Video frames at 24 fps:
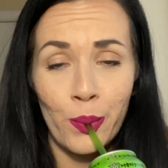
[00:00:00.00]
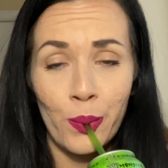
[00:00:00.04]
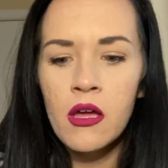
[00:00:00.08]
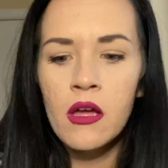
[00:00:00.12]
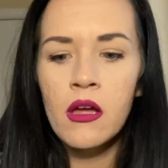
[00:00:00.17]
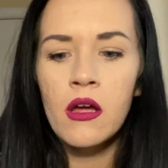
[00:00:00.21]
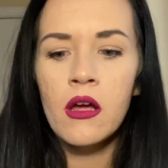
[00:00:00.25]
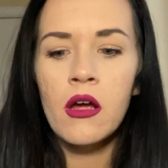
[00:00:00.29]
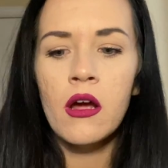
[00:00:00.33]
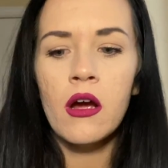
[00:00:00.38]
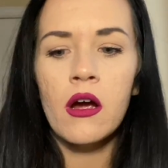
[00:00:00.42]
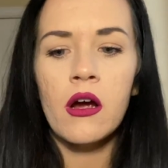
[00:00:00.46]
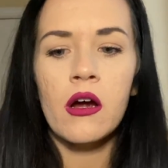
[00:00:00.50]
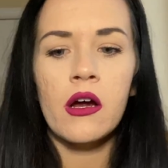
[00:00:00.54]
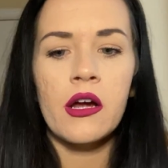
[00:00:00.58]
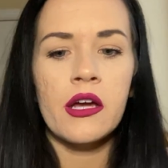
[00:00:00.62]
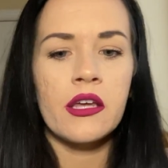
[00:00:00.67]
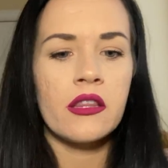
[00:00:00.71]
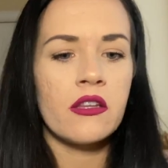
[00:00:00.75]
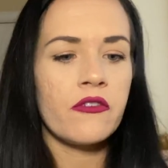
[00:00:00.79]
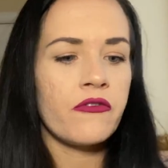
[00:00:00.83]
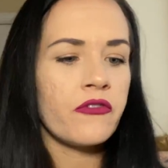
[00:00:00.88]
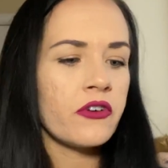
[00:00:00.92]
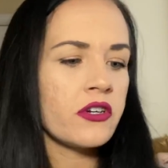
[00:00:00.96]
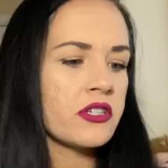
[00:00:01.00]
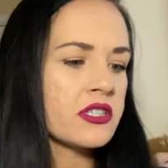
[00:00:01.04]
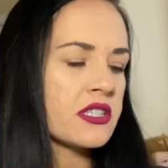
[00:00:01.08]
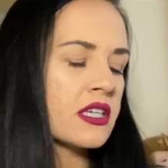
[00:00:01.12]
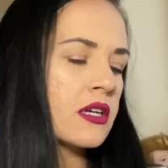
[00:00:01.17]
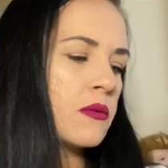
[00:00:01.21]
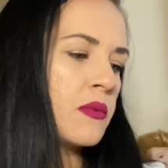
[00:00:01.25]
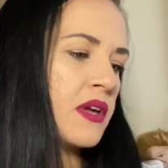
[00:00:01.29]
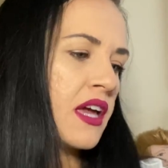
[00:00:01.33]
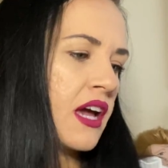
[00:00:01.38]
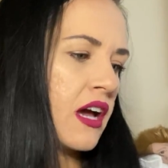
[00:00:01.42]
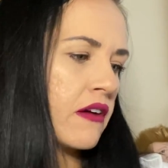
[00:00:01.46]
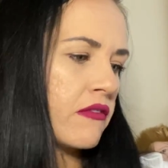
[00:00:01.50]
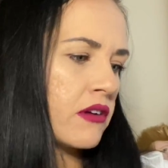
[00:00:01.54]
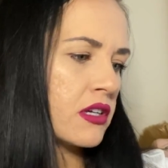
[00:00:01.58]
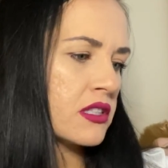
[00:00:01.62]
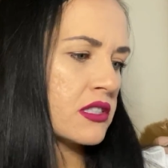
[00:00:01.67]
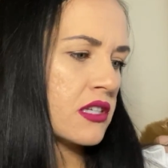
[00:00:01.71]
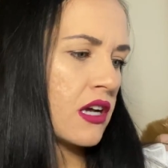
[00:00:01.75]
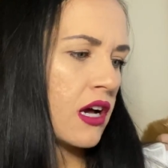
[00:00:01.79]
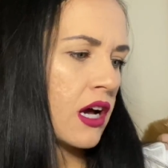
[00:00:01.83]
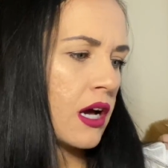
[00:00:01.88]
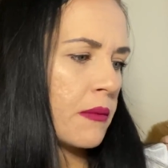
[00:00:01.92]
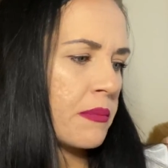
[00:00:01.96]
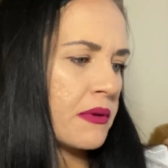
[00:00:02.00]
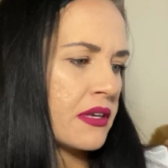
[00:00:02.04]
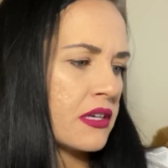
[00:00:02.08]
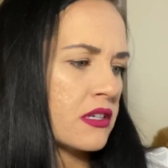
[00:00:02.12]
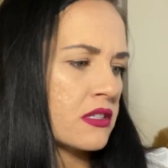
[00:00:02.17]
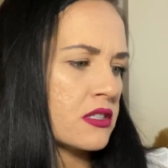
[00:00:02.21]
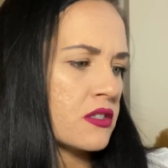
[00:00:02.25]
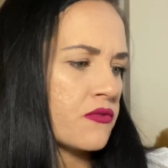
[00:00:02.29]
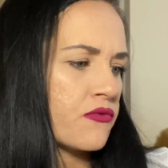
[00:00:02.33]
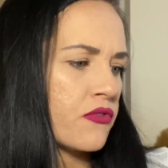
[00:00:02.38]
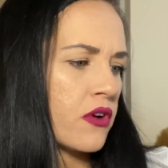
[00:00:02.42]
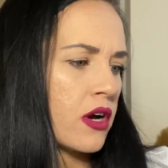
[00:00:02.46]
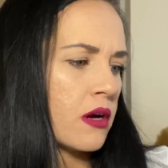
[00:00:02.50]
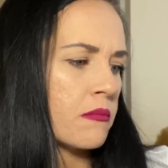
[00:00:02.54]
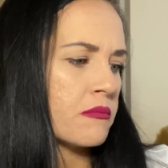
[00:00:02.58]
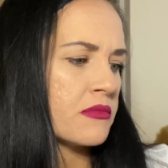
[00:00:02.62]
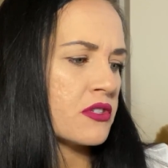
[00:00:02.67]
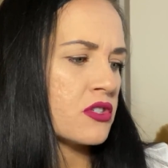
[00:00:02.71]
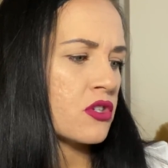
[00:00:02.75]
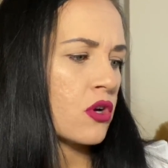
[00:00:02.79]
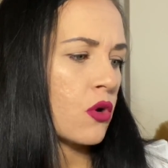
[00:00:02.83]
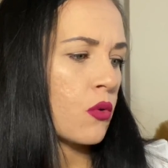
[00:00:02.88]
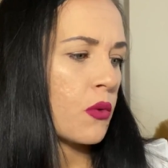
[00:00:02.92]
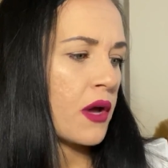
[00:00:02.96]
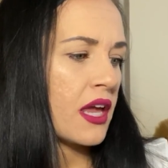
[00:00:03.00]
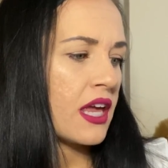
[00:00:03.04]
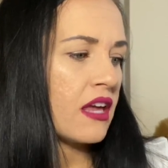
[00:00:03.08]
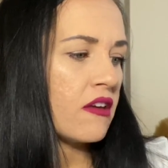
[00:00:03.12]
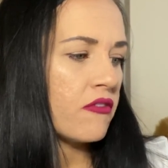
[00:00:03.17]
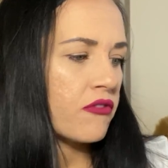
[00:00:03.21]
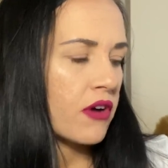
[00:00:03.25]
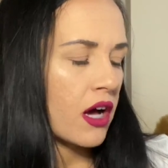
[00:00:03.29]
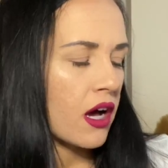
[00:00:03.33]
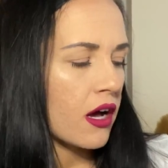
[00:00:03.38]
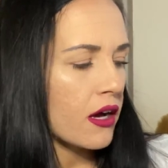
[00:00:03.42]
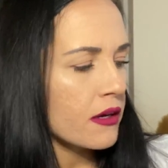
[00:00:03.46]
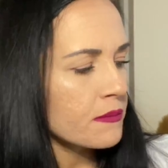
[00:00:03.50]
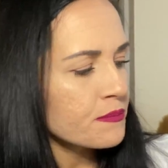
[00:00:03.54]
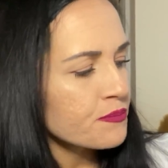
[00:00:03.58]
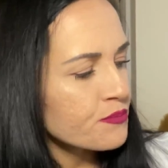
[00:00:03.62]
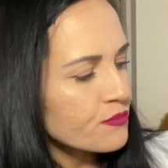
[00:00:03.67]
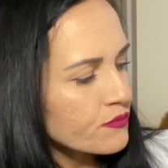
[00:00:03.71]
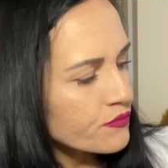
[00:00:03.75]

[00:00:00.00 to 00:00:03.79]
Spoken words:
All right, the first thing we have on top is from Zoeva.